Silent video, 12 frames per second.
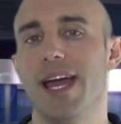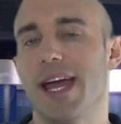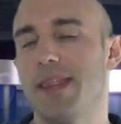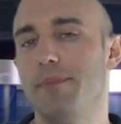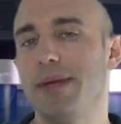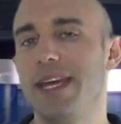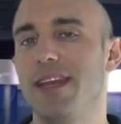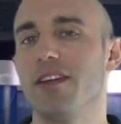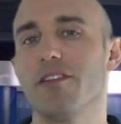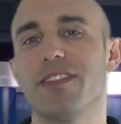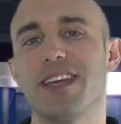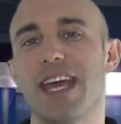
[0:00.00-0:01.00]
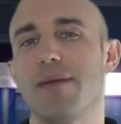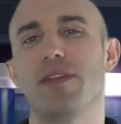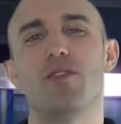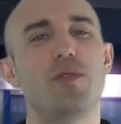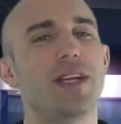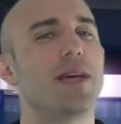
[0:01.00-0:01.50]
At the beginning of the game,
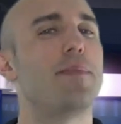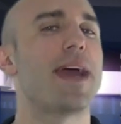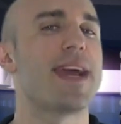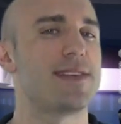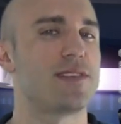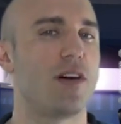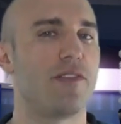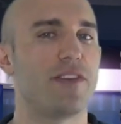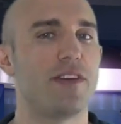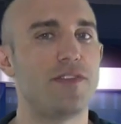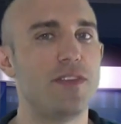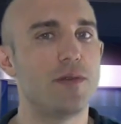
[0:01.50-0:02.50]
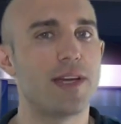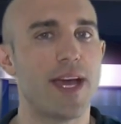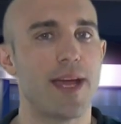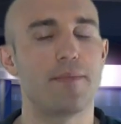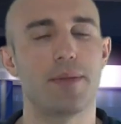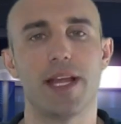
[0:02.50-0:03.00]
it really pays off if you
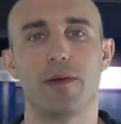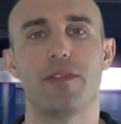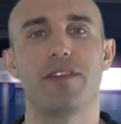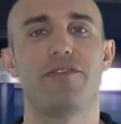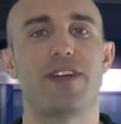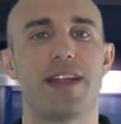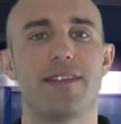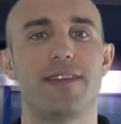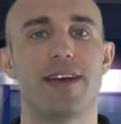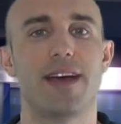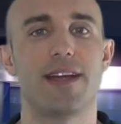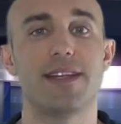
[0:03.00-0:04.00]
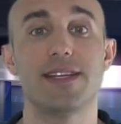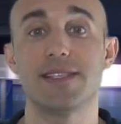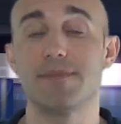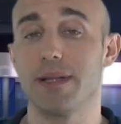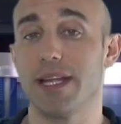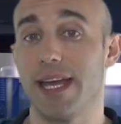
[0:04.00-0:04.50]
can play with a friend that
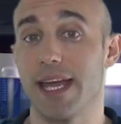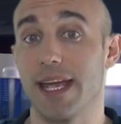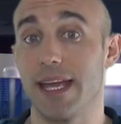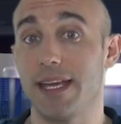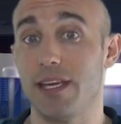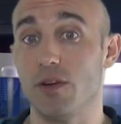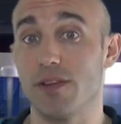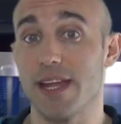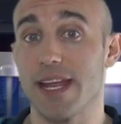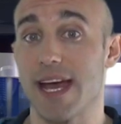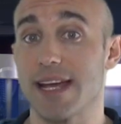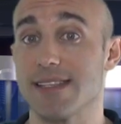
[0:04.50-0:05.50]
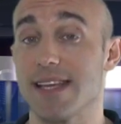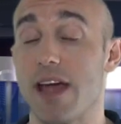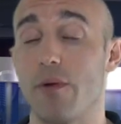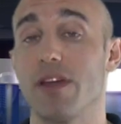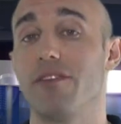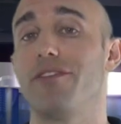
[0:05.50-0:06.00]
is playing a hero that has
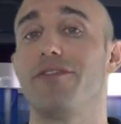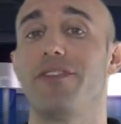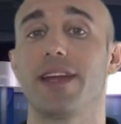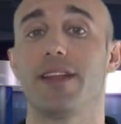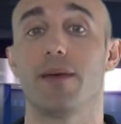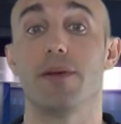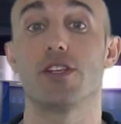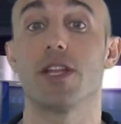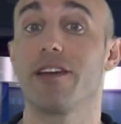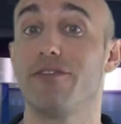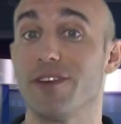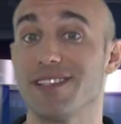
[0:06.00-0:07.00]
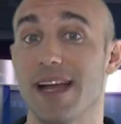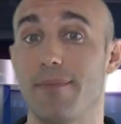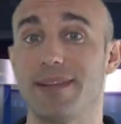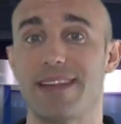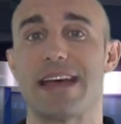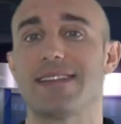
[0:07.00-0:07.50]
area of effect damage, like for
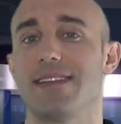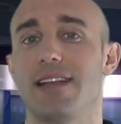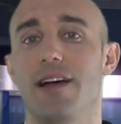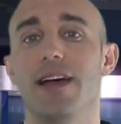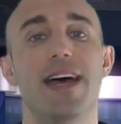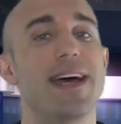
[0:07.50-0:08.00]
example Tacita.